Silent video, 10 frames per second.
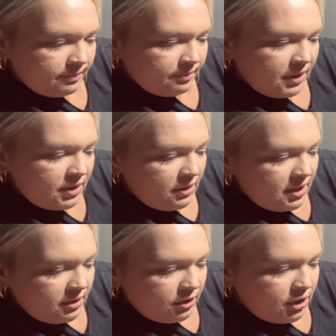So
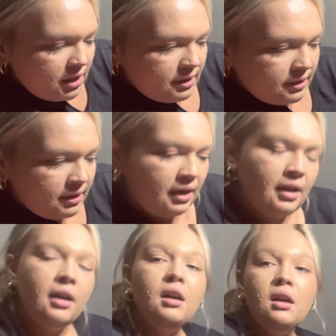this ensures
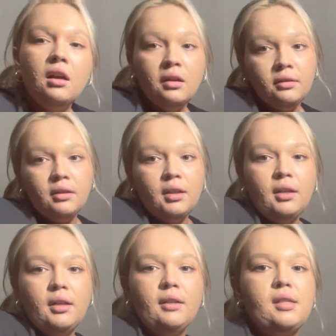
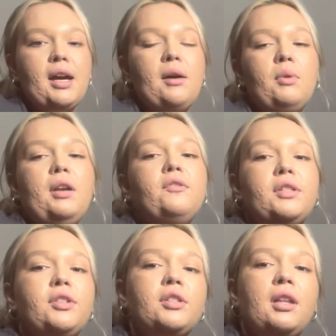that whatever's in
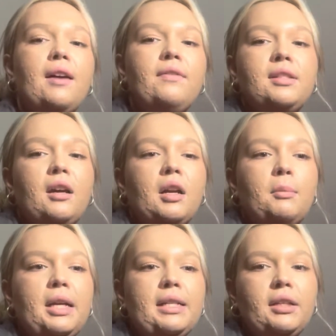your saliva is not going to
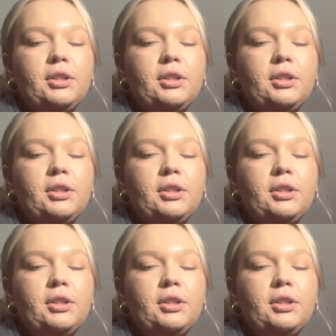break down your